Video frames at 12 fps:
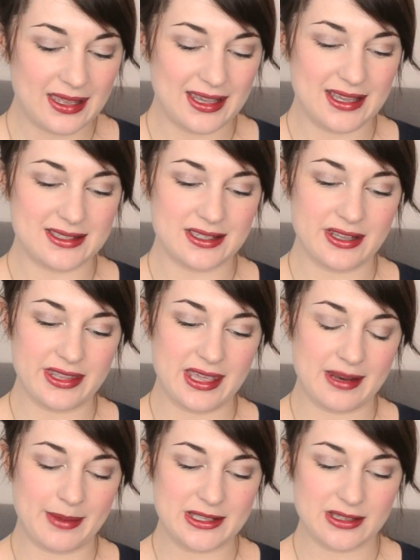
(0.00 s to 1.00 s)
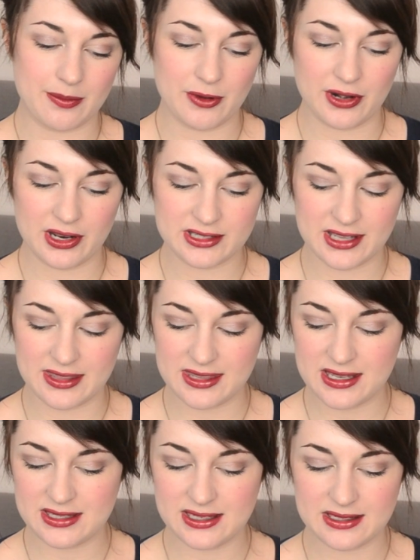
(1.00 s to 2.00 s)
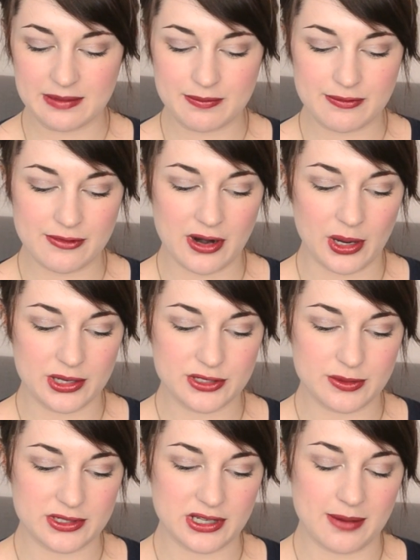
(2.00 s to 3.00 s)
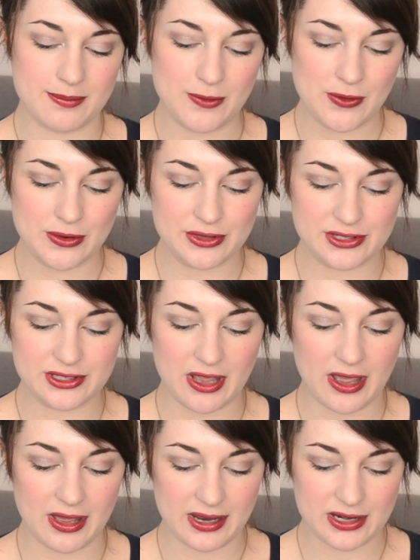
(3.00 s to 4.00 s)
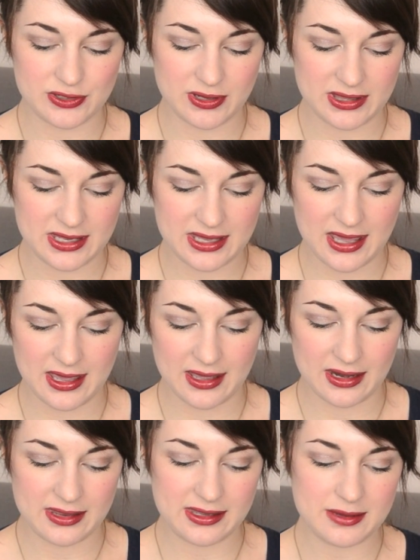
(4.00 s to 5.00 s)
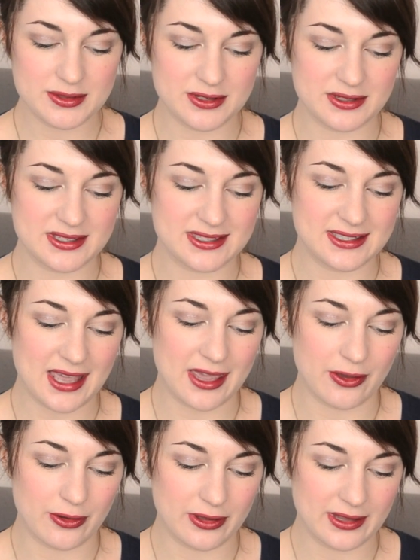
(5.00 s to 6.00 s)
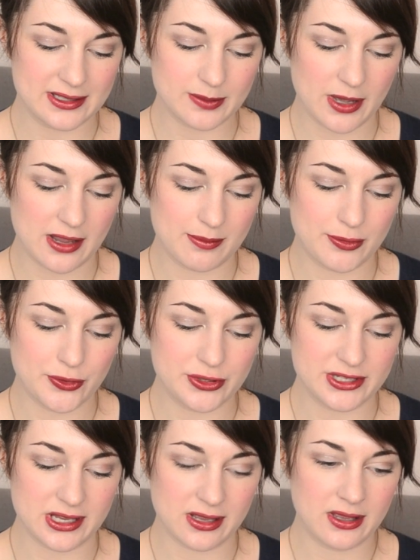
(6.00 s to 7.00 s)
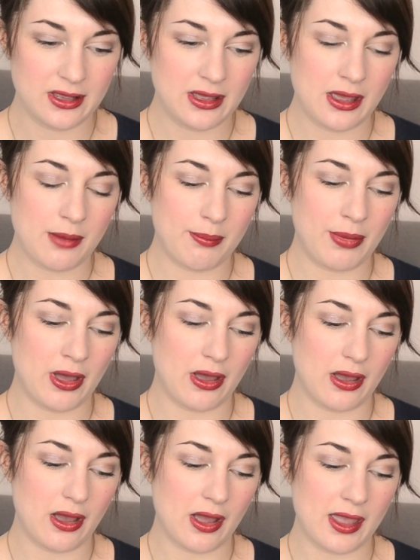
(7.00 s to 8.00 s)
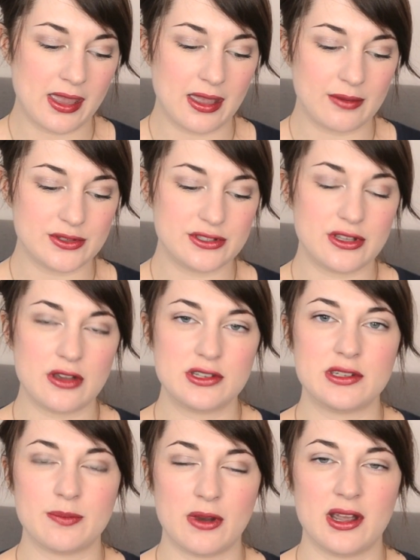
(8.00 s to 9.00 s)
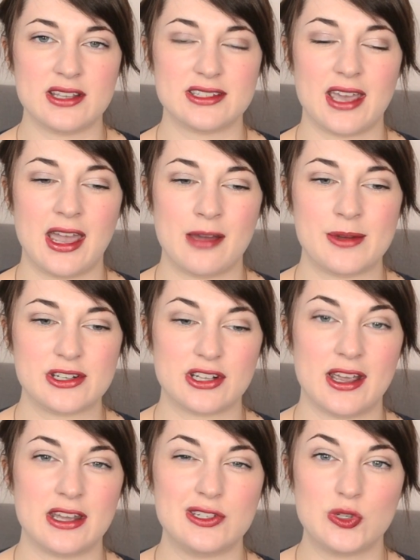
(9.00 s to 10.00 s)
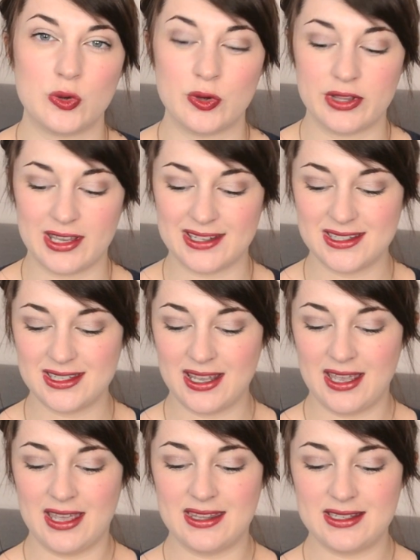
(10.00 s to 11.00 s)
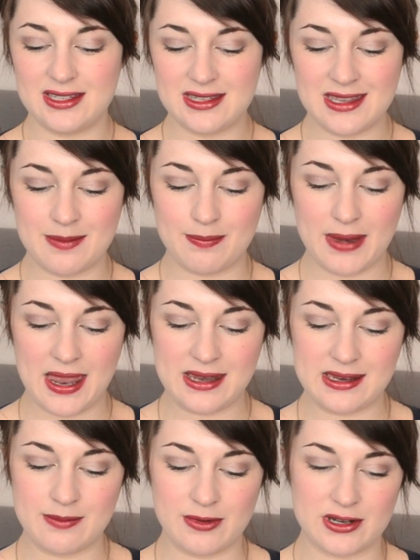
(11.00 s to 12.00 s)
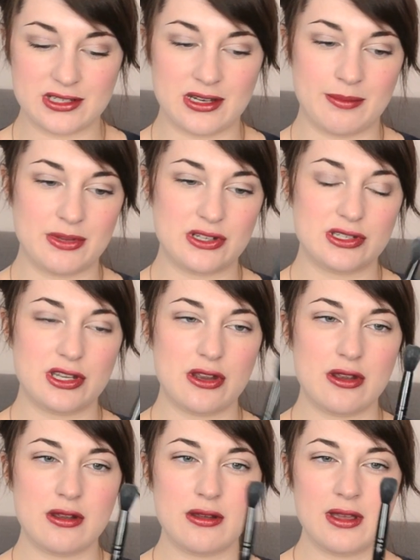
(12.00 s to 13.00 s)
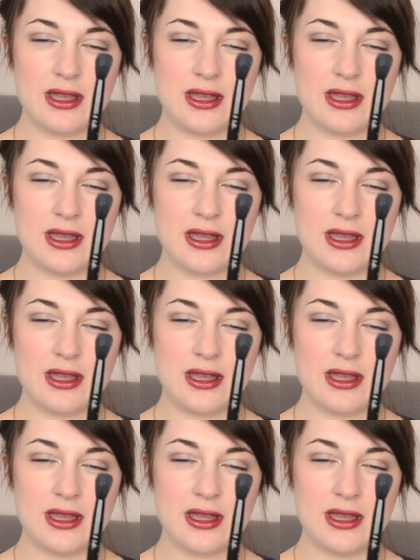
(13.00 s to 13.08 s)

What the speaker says: is another Illamasqua product, and this is a brush which I bought earlier during the year, and I think it was on sale and that's why I bought it, but I was so surprised at how much I adore this. This is the blending brush number 2.